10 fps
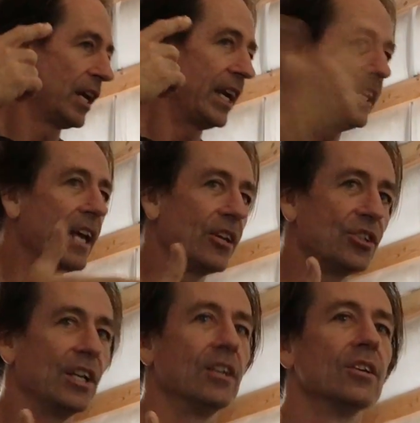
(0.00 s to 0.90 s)
heat
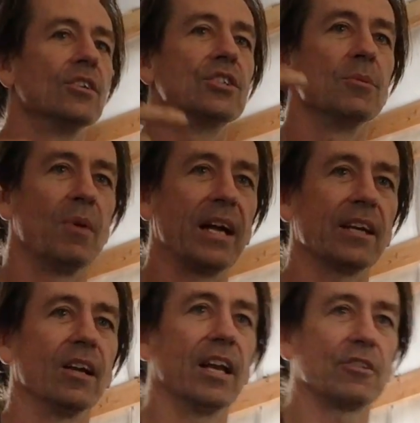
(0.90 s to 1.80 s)
energy to
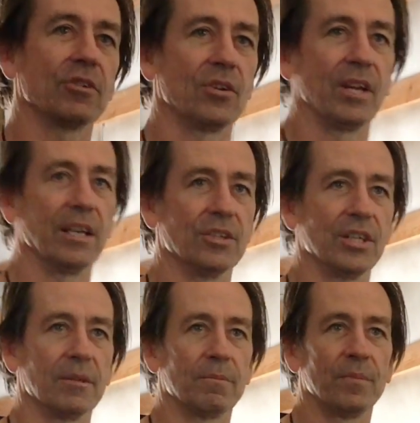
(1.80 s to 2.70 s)
make electrical energy.